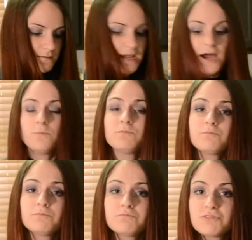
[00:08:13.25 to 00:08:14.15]
Now,
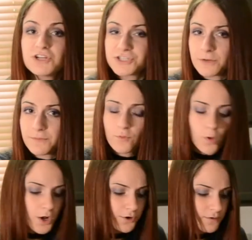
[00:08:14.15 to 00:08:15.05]
gonna dump in the
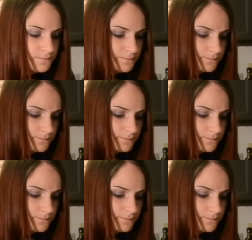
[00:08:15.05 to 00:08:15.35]
water.